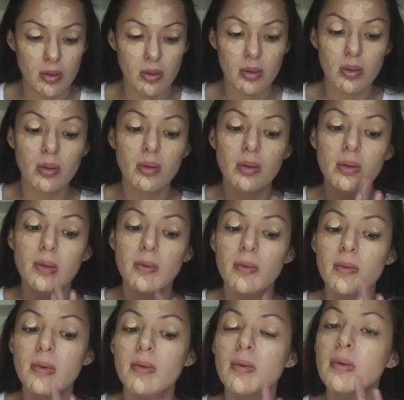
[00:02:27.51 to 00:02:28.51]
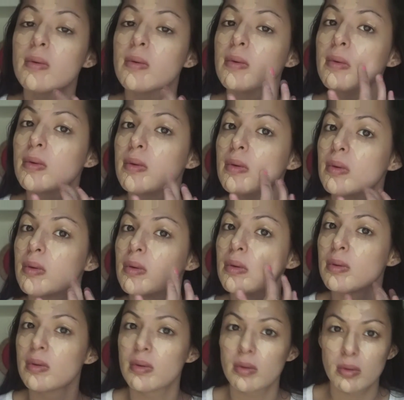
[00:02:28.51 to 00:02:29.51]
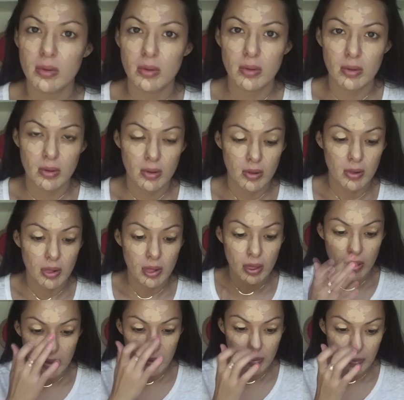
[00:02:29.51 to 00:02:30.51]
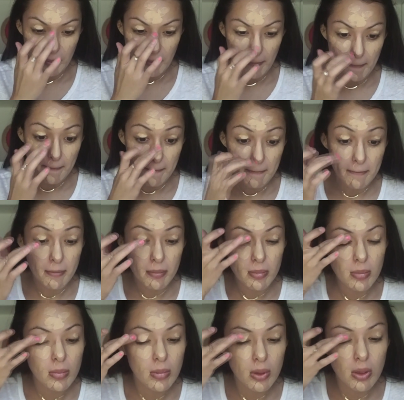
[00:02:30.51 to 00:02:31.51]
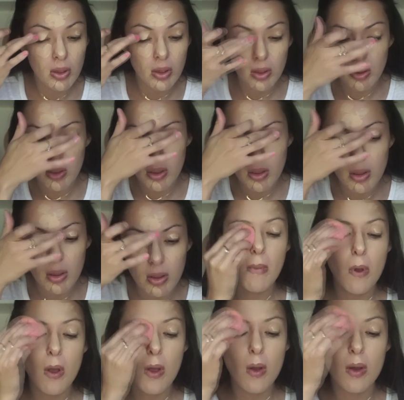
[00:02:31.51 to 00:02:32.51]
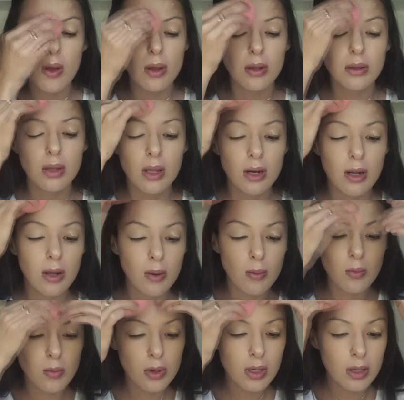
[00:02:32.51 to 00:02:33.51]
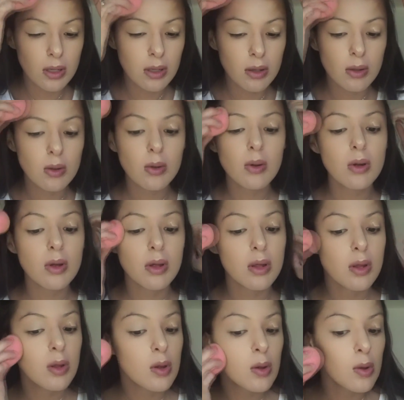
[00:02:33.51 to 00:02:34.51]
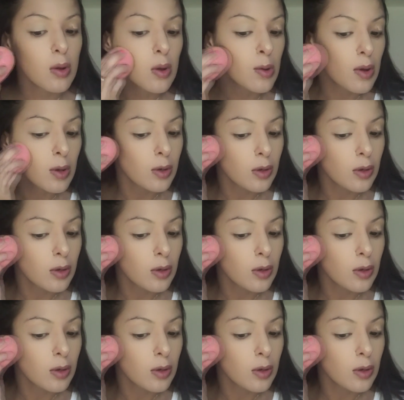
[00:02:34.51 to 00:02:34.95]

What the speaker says: So first off, we are going to start with doing the foundation, and I'm going to be using my Makeup Forever Matte Velvet in number